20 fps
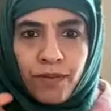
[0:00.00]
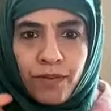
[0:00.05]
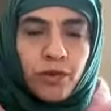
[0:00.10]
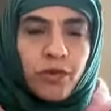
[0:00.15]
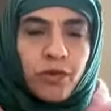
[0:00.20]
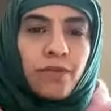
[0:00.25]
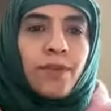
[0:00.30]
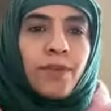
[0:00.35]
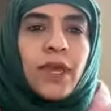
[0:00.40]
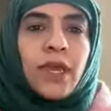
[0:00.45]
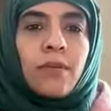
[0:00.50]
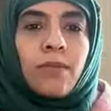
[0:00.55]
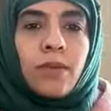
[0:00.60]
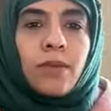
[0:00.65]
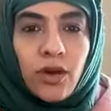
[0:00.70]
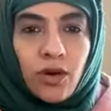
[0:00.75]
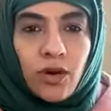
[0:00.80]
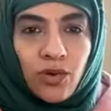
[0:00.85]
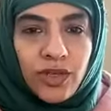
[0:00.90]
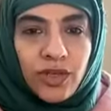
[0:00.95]
been with
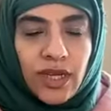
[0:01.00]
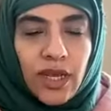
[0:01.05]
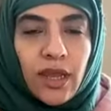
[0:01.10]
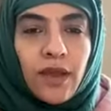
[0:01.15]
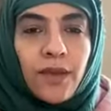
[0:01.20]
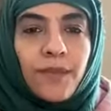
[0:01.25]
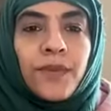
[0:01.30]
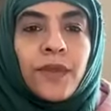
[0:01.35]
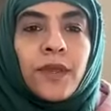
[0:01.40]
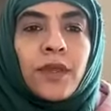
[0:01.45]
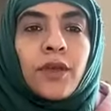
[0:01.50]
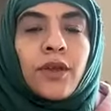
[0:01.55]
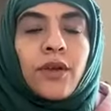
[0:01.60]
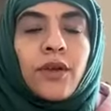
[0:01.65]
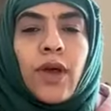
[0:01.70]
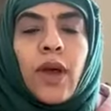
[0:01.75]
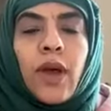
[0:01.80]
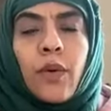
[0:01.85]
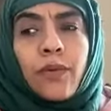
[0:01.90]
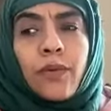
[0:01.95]
baby all day,
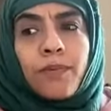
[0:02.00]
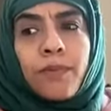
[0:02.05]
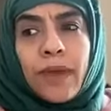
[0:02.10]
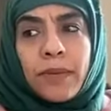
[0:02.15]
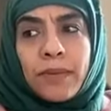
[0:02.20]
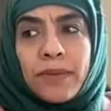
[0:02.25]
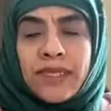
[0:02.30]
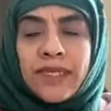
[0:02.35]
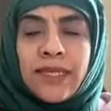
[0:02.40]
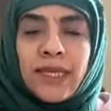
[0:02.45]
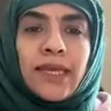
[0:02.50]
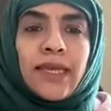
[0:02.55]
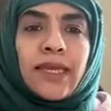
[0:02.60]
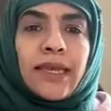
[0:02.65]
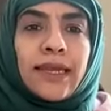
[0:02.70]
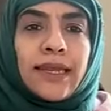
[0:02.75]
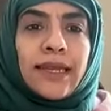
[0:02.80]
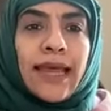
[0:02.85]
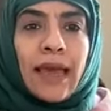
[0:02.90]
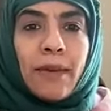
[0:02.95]
right? When baby's taking
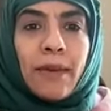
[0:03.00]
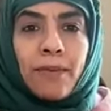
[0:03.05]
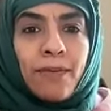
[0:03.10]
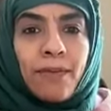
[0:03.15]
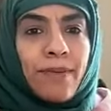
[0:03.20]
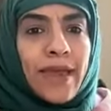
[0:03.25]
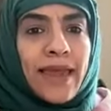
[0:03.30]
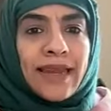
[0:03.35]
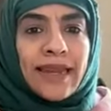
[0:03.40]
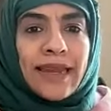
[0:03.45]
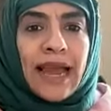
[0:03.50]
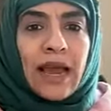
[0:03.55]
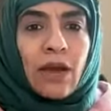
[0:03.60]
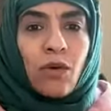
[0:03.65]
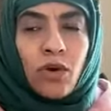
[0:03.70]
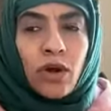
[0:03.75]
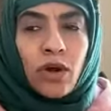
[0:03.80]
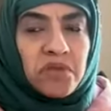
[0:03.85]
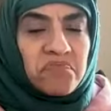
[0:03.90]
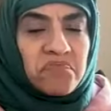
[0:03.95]
a nap, an
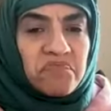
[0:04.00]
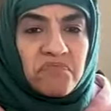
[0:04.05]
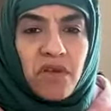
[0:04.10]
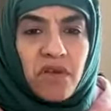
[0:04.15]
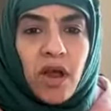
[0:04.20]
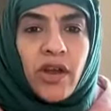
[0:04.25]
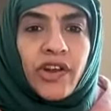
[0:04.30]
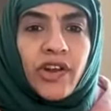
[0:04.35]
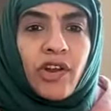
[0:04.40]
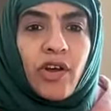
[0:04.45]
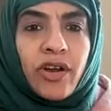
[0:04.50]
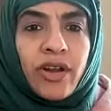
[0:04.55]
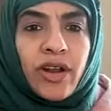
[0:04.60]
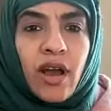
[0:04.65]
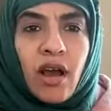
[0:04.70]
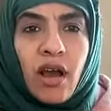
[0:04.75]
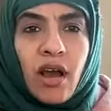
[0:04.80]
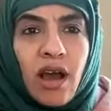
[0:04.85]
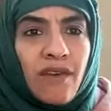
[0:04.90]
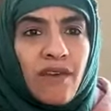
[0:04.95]
hour and a
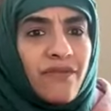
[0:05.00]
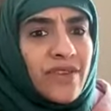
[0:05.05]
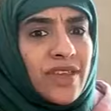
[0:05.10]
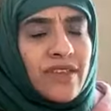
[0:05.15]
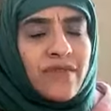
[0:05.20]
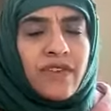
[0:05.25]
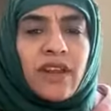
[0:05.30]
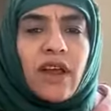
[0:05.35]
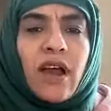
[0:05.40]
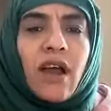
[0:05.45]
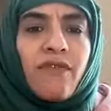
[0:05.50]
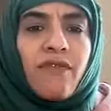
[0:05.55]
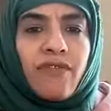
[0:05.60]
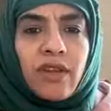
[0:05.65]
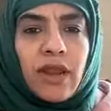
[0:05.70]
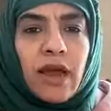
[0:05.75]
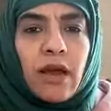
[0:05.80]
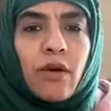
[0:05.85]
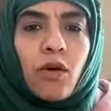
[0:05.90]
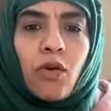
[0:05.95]
half, even half
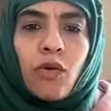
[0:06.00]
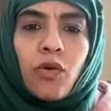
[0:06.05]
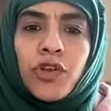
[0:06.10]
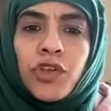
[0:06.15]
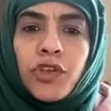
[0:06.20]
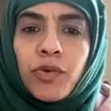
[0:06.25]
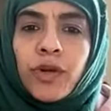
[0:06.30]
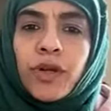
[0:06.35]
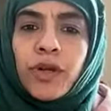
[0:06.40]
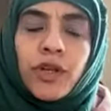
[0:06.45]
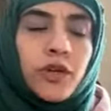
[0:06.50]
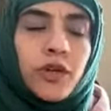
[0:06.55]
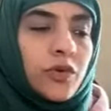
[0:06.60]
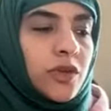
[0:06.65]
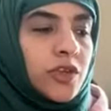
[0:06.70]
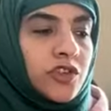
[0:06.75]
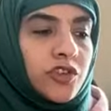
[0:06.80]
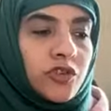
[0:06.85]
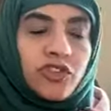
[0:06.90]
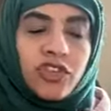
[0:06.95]
an hour, all you want to do
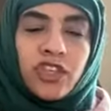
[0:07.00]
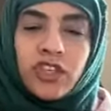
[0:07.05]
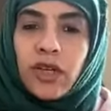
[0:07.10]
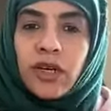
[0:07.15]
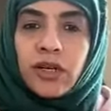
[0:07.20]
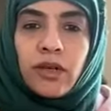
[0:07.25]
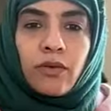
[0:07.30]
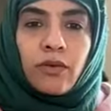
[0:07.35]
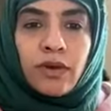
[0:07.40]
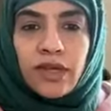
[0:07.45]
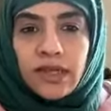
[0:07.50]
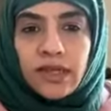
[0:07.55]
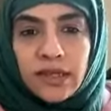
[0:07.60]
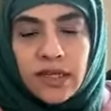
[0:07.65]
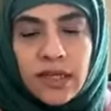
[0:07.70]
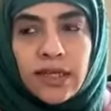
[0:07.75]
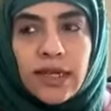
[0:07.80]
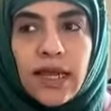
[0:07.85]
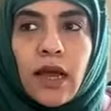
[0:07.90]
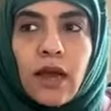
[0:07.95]
is you just kind of want to
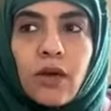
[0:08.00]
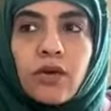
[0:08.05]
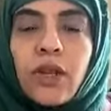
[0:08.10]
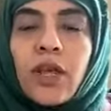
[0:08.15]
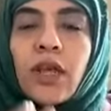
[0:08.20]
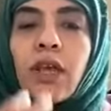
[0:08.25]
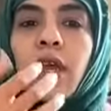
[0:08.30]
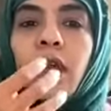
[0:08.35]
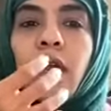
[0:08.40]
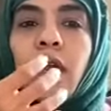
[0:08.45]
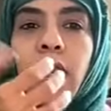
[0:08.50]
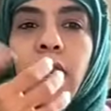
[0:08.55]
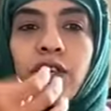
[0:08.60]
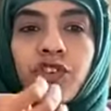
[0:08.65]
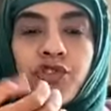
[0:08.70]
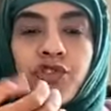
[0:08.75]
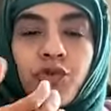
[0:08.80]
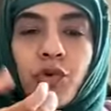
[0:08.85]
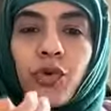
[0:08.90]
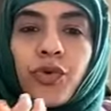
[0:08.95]
sit down
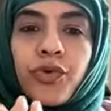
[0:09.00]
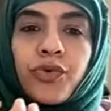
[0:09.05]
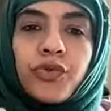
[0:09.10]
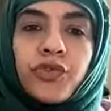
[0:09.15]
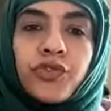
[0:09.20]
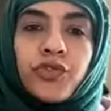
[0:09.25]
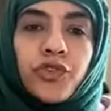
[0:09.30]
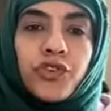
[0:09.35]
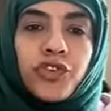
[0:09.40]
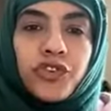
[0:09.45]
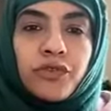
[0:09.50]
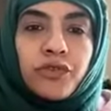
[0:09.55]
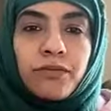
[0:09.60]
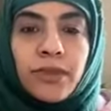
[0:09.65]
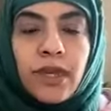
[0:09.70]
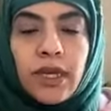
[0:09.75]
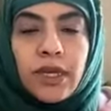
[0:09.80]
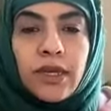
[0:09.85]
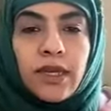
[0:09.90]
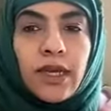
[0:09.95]
and scroll through social
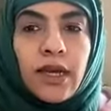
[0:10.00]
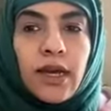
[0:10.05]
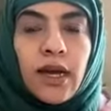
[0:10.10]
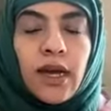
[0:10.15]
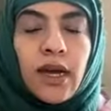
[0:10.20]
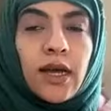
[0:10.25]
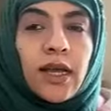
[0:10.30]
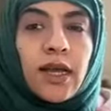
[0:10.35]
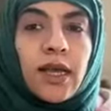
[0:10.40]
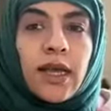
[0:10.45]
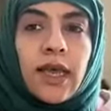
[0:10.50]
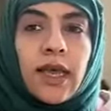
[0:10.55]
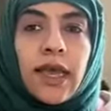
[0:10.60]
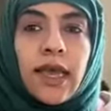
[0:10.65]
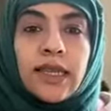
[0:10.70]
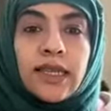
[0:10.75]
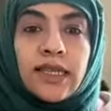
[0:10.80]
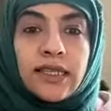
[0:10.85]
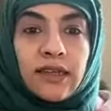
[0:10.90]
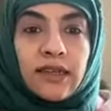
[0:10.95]
media
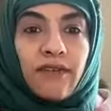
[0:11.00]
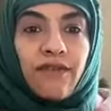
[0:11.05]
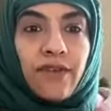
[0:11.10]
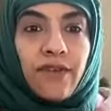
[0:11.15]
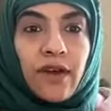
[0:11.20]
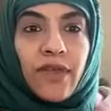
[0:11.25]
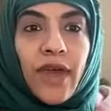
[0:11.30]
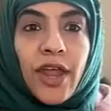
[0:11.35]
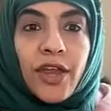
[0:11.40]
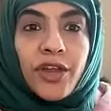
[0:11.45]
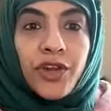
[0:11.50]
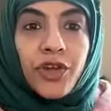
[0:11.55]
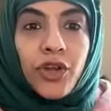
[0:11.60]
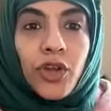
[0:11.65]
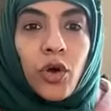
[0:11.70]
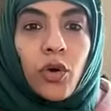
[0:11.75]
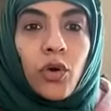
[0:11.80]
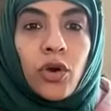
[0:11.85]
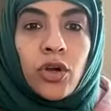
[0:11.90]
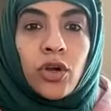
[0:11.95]
and stuff like that.
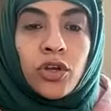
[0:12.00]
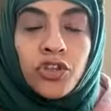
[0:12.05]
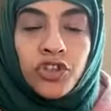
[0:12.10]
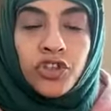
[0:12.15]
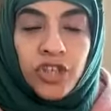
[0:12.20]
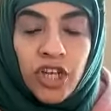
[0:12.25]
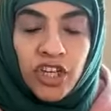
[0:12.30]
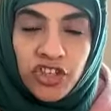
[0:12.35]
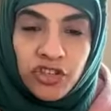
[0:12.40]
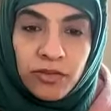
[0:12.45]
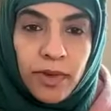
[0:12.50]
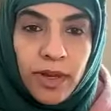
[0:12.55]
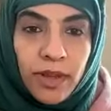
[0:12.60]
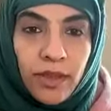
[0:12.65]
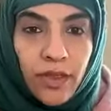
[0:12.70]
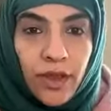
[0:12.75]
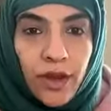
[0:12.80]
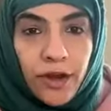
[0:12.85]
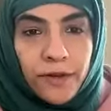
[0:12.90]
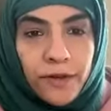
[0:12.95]
No
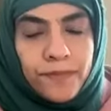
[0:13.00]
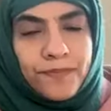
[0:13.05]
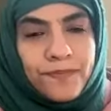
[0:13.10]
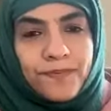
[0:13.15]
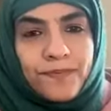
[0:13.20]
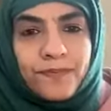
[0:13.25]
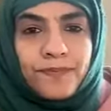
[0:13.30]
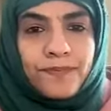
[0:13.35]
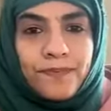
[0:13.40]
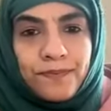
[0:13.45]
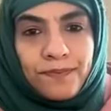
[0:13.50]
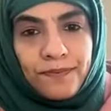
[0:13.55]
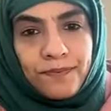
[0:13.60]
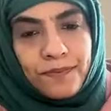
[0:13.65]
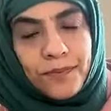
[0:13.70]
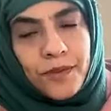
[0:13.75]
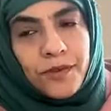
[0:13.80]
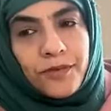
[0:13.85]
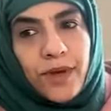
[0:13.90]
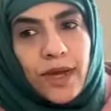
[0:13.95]
judgment there,
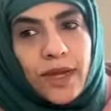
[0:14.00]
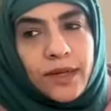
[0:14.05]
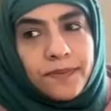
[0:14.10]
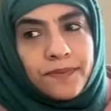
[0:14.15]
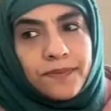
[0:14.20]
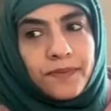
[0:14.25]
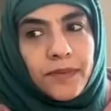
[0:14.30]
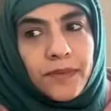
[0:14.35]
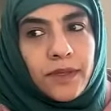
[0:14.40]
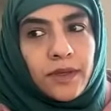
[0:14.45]
right?